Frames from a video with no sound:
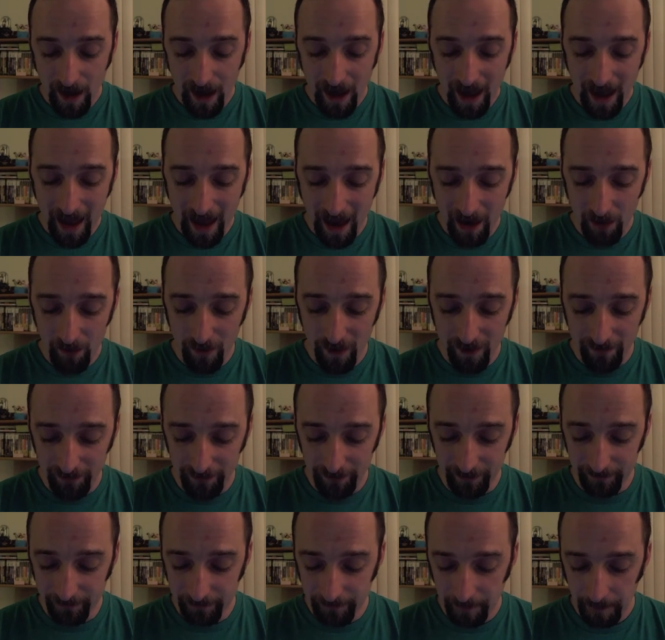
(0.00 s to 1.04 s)

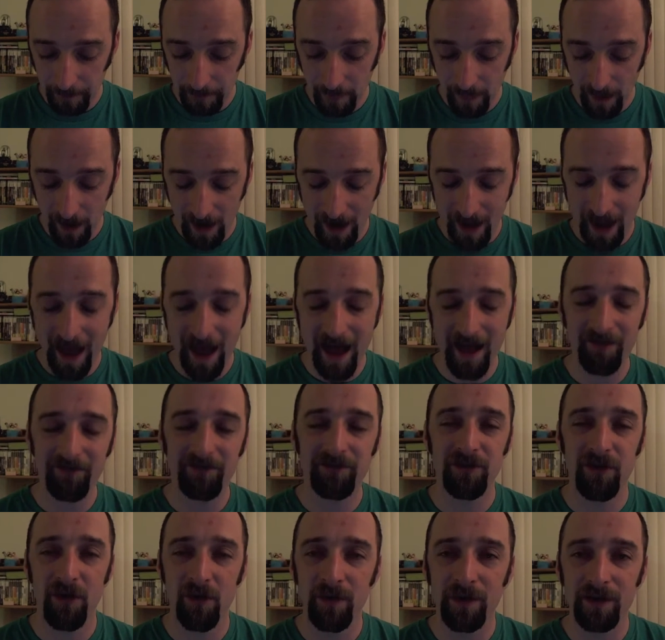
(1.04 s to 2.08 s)
However, I have
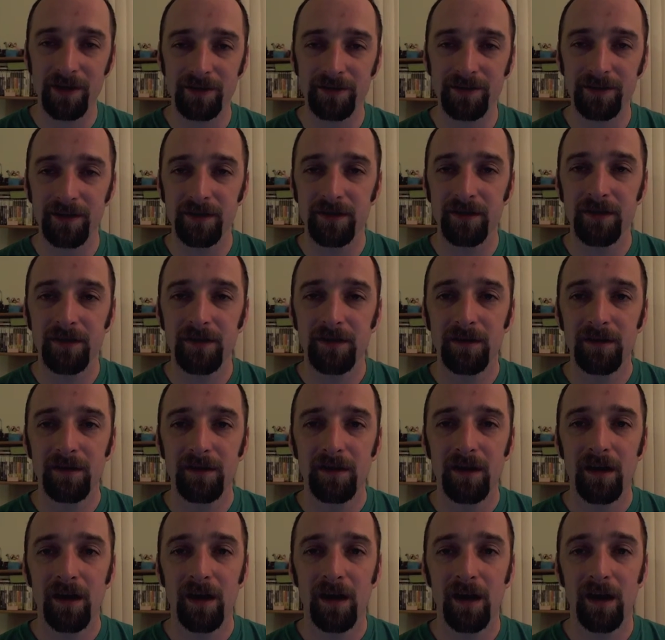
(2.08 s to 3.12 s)
noticed
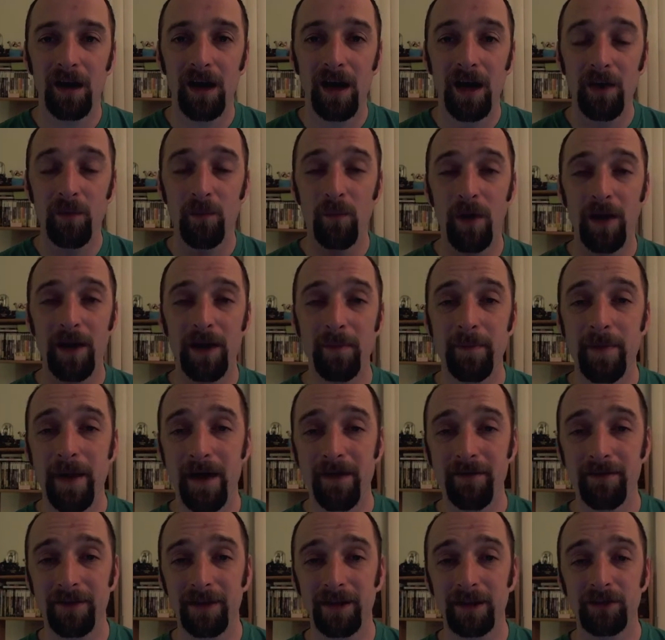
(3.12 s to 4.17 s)
I wound up
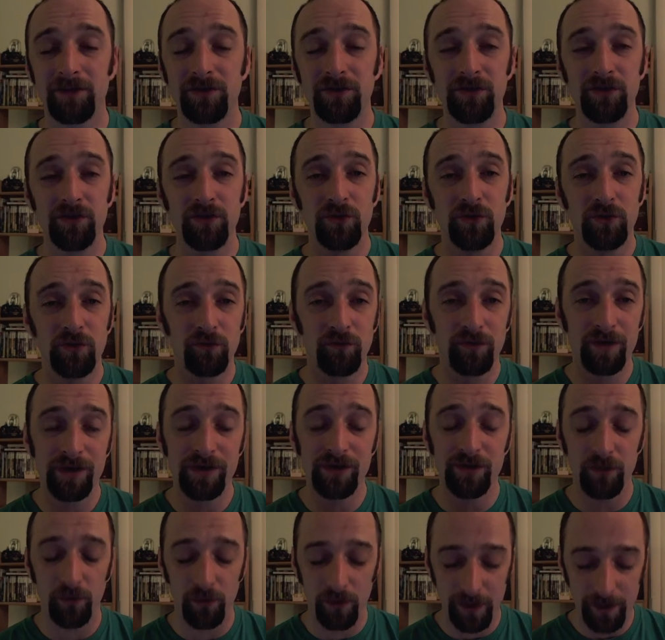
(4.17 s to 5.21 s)
having to
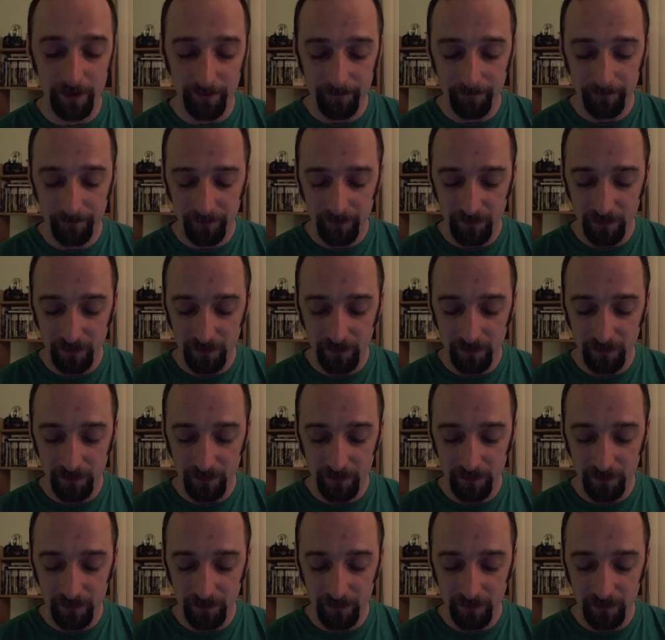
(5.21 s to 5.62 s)
restore it.